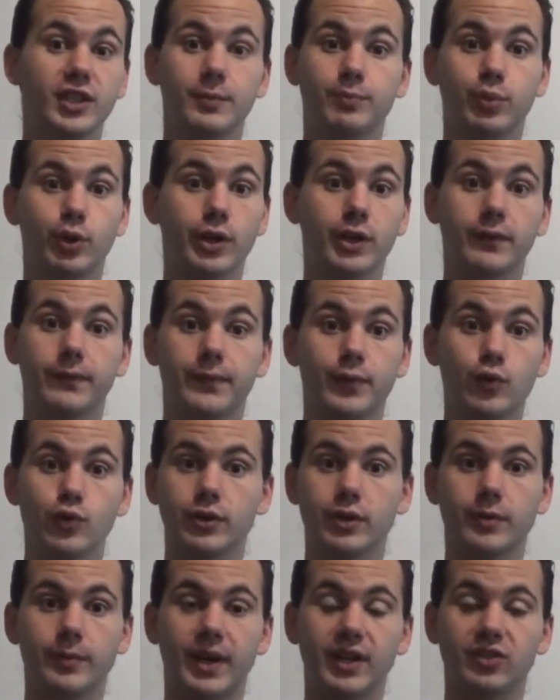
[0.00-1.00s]
keep putting
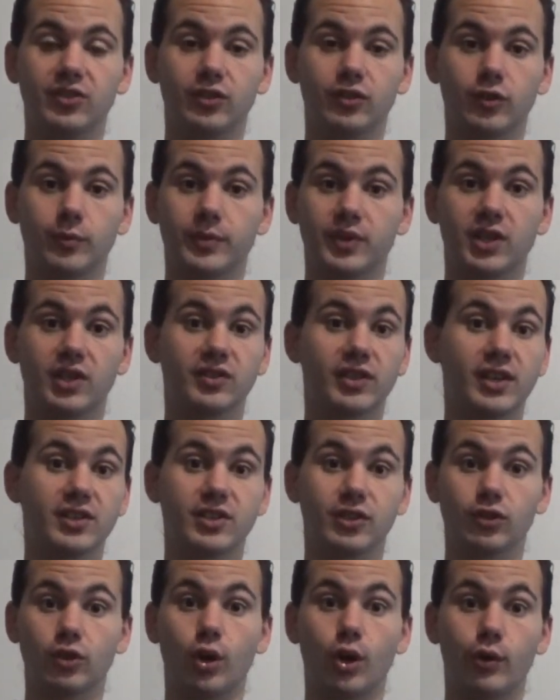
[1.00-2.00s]
food into my system because I
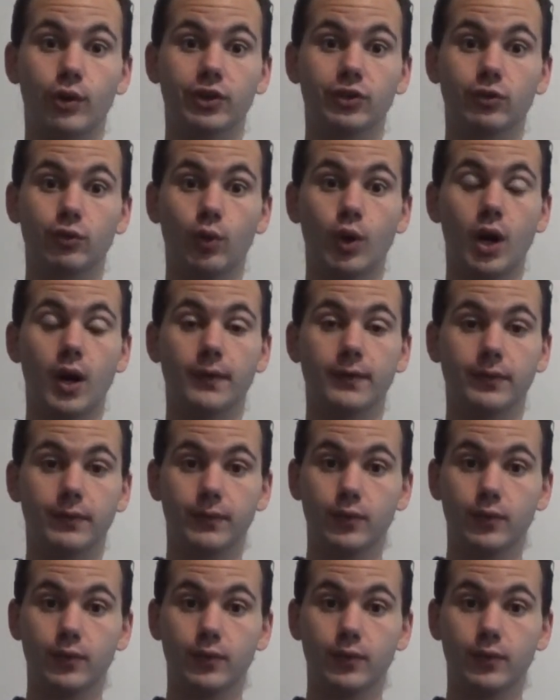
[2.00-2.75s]
just always loved